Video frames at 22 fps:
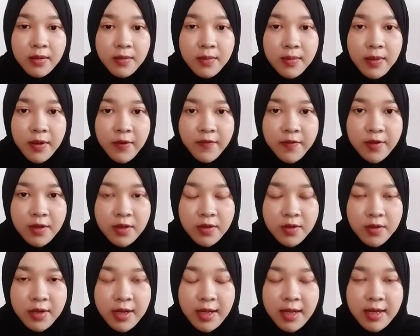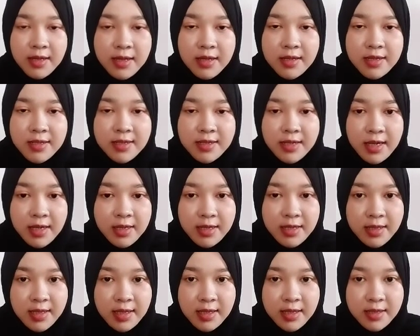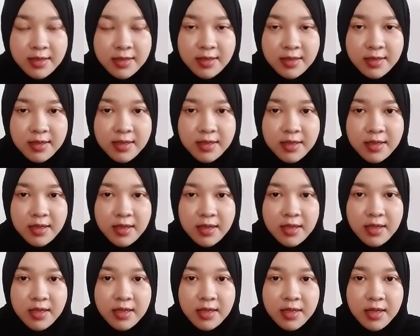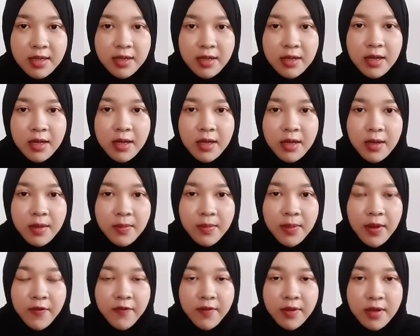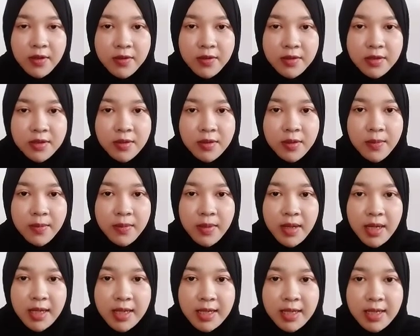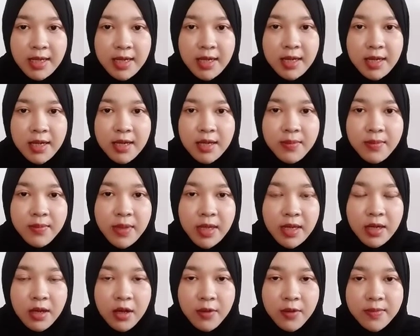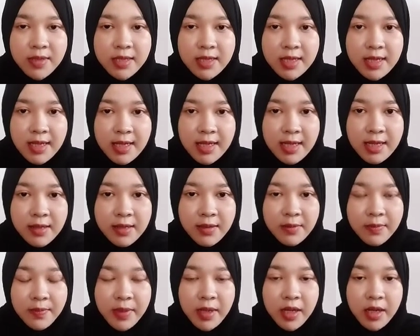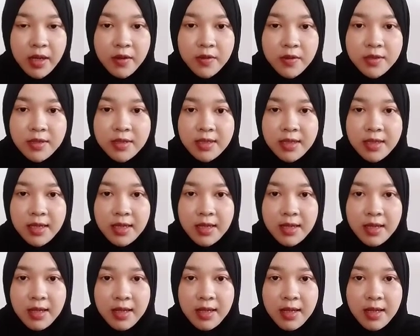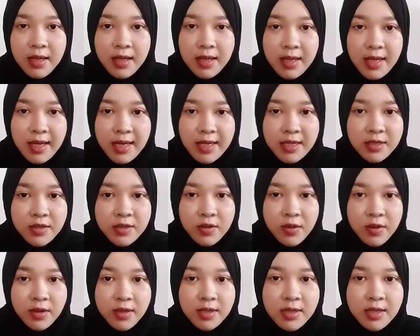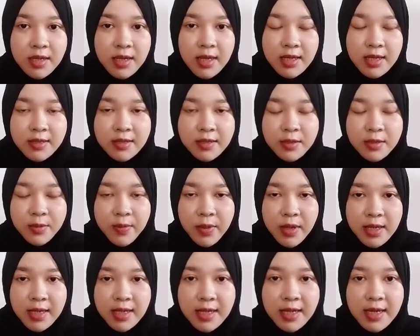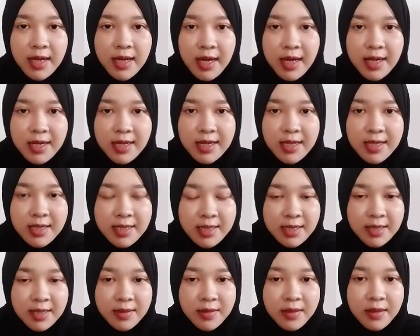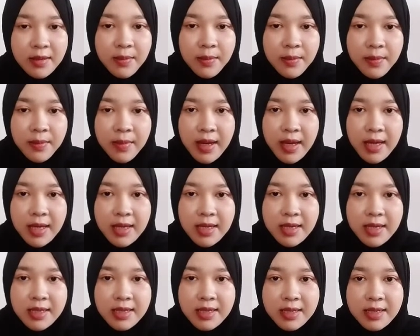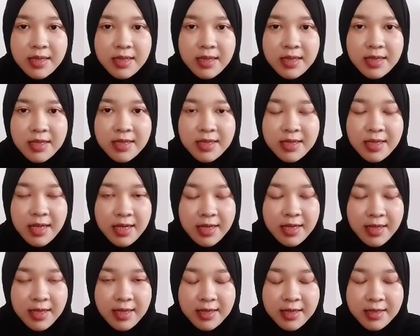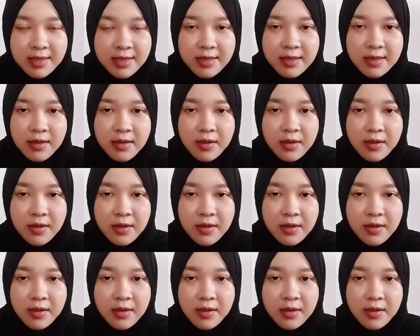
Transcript: buffalo and starlings. The buffalo's body becomes clean because the lice on its body are eaten by the starlings,